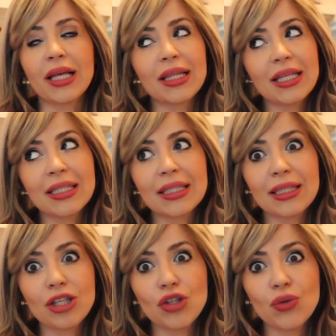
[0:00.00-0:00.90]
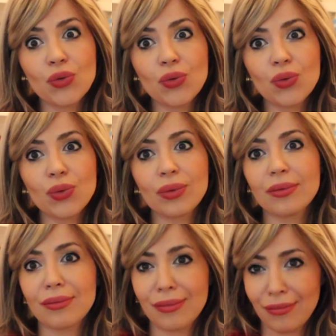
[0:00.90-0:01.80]
at least you
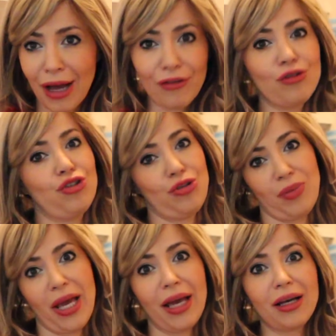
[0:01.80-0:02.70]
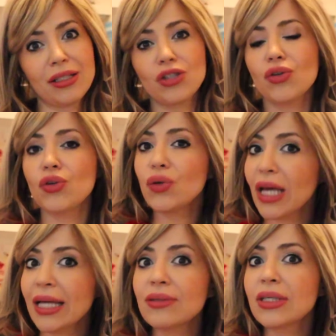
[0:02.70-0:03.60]
have a good GPA, because you know you
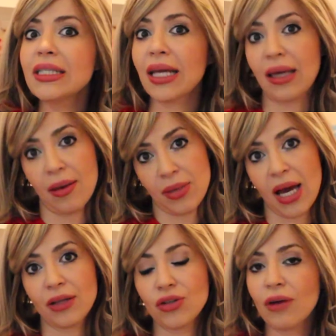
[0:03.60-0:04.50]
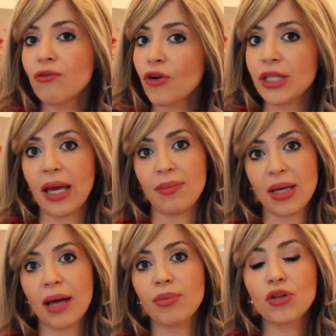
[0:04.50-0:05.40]
can retake MCAT, you can void
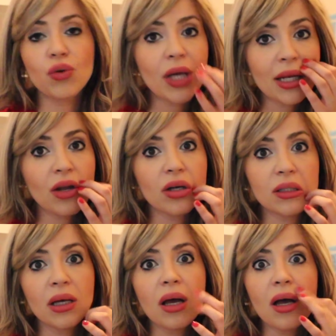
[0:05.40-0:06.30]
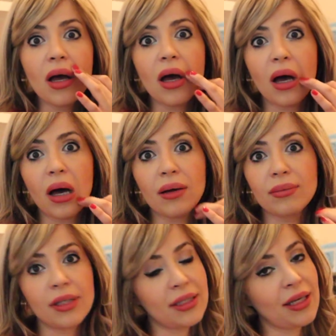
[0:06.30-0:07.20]
MCAT, but you cannot
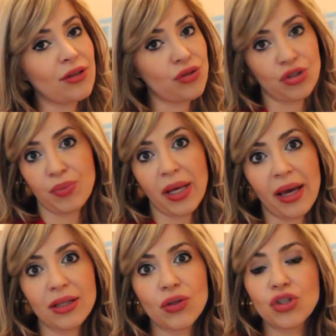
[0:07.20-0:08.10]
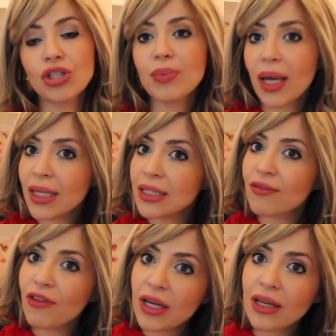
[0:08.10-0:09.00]
retake your GPA. So GPA
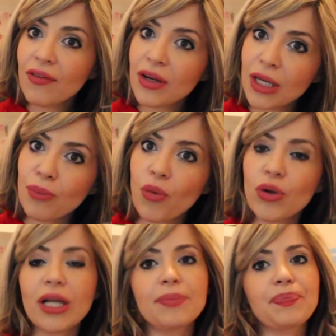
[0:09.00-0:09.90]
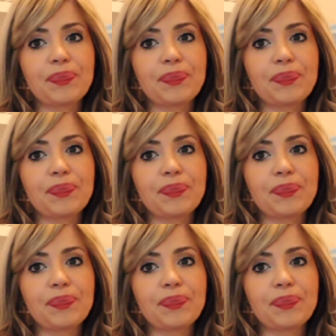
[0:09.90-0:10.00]
is very important.